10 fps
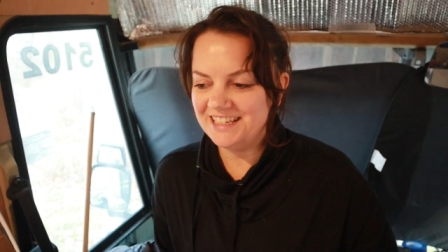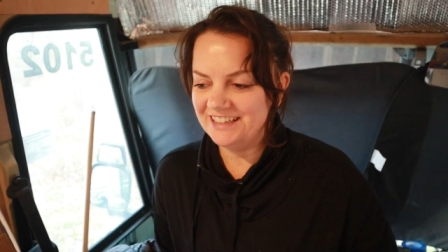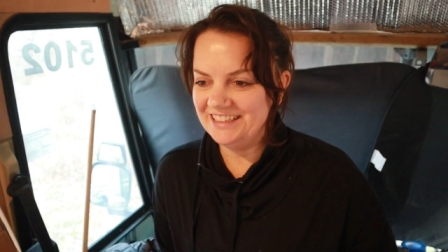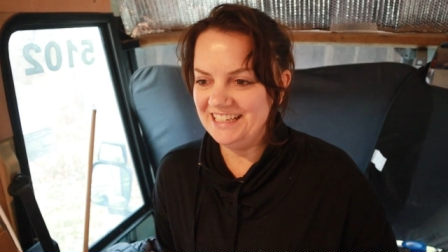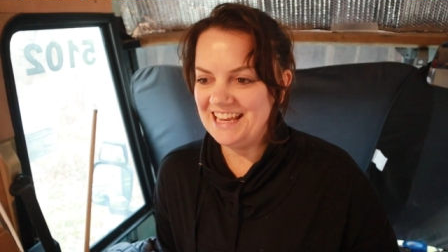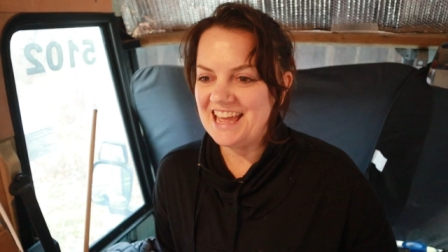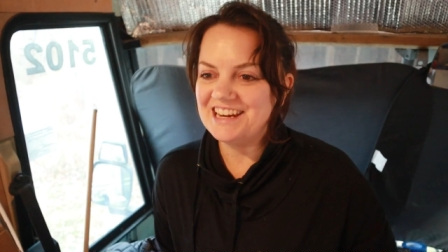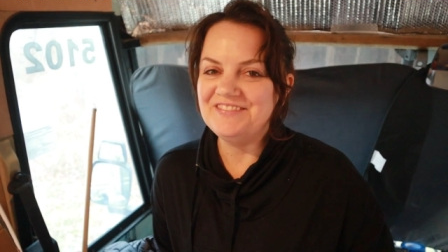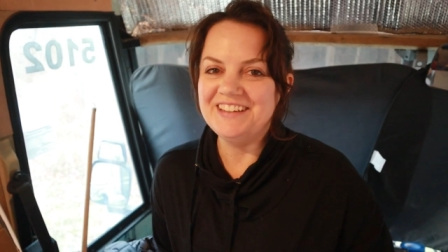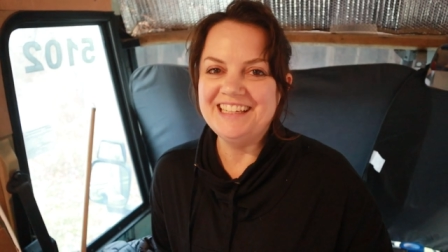staring
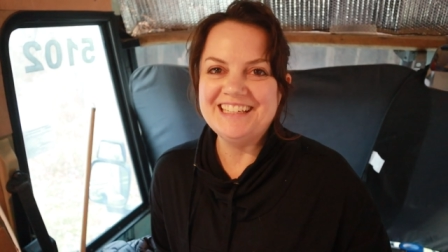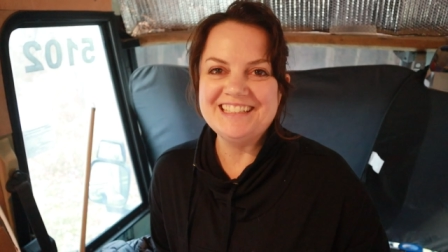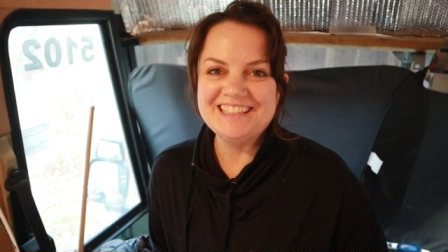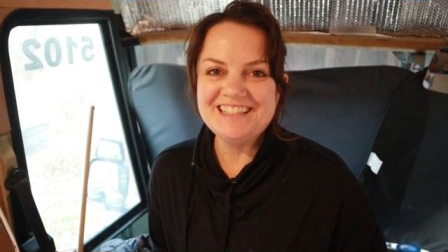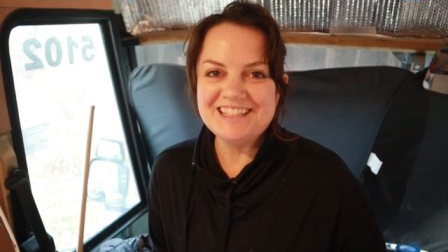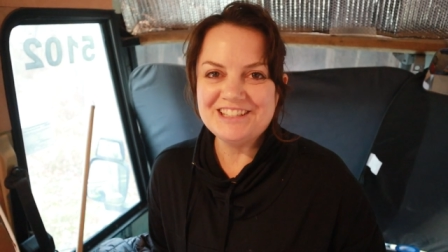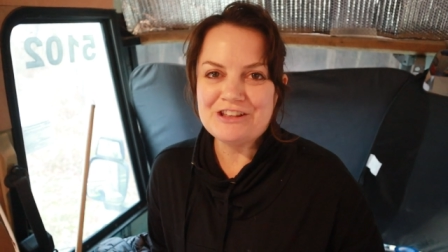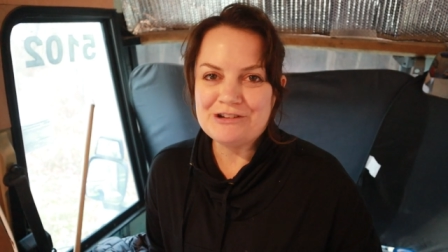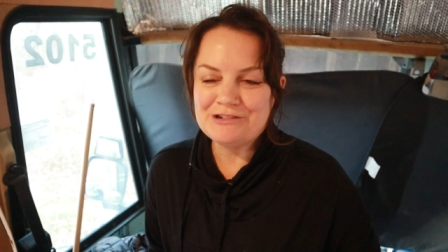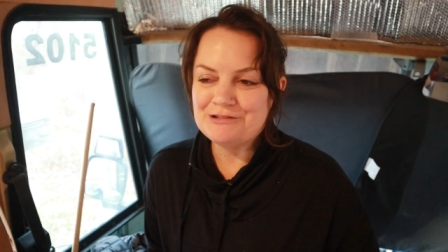at it because it's
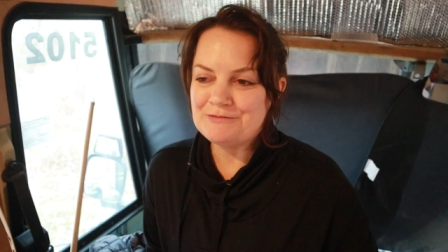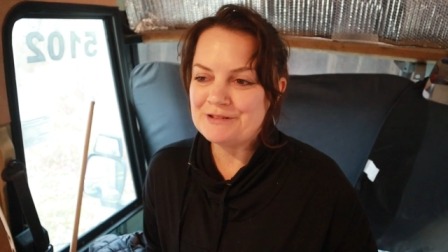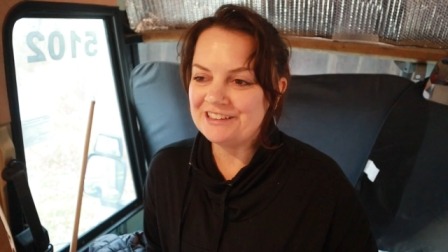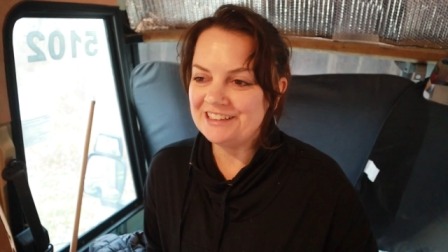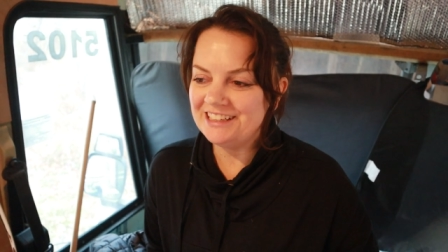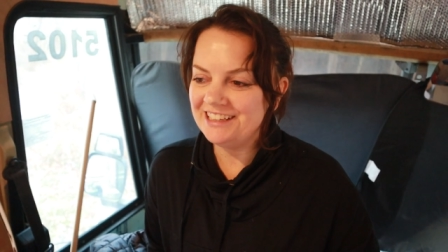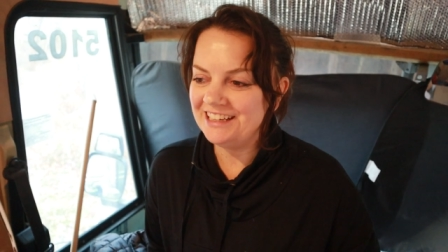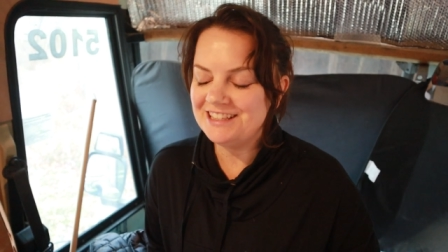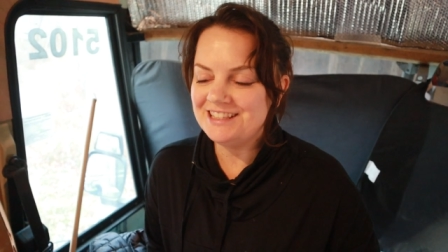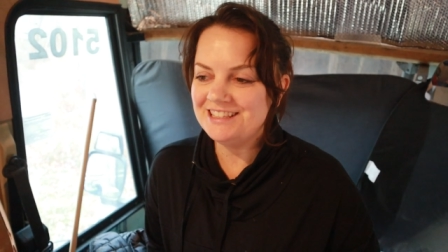so
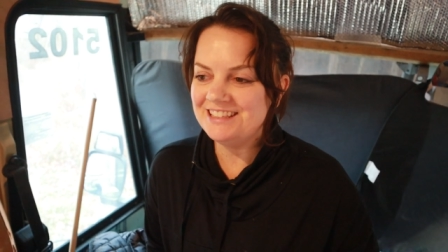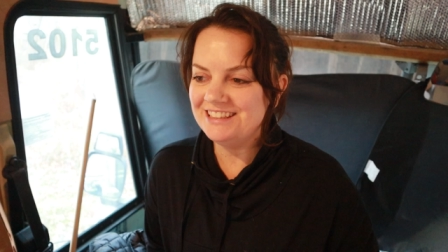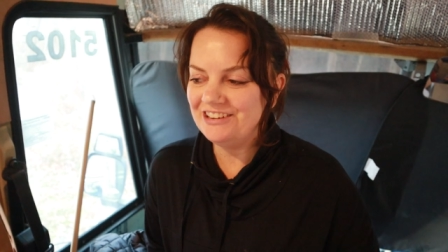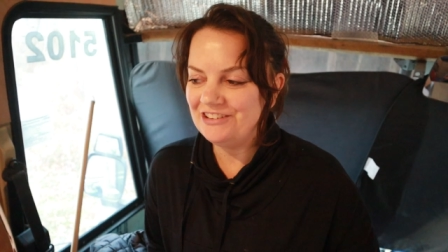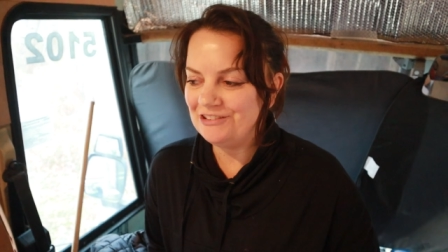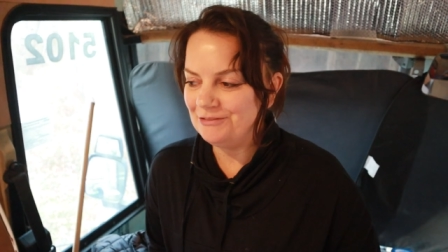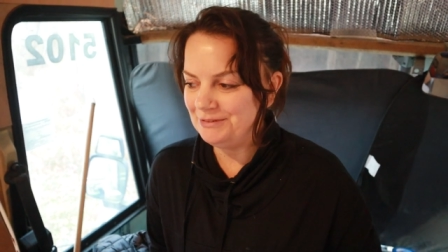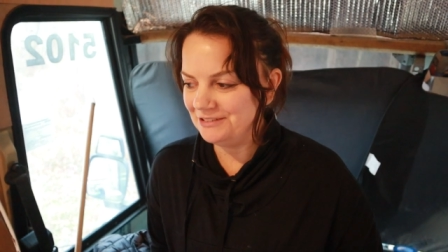pretty, it's so